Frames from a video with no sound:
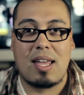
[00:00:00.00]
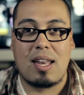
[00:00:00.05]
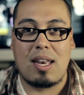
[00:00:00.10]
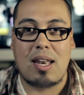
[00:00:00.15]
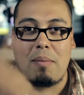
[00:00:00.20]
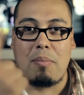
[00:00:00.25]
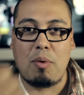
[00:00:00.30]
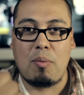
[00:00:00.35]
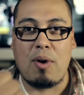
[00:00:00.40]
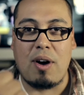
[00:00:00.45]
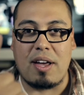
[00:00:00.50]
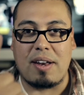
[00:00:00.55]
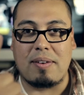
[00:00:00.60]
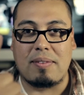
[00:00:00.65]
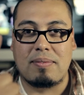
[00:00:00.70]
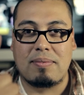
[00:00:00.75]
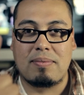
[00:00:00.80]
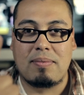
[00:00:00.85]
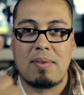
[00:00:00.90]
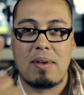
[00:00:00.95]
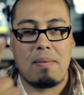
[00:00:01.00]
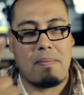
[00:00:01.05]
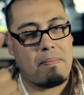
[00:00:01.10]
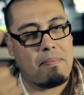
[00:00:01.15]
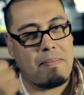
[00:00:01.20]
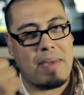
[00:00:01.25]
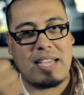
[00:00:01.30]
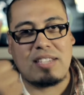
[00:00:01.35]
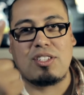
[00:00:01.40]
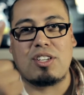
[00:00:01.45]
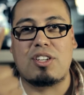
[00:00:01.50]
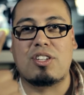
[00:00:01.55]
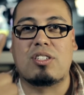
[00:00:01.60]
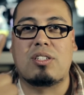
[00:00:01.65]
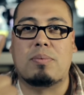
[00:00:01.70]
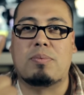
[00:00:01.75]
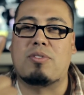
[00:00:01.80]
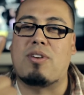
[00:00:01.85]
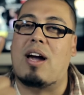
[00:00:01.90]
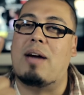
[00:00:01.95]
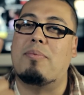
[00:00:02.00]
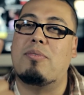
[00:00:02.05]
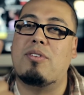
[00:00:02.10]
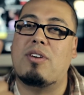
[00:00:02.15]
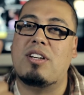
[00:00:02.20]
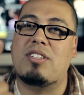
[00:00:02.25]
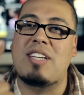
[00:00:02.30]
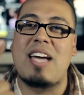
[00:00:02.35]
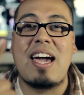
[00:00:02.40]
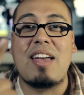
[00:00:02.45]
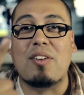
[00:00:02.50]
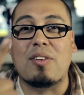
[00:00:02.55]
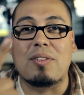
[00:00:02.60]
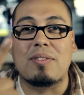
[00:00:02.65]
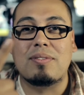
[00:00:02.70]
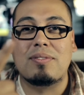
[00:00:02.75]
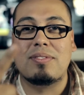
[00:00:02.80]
Number one, make sure you're subscribed to our channel.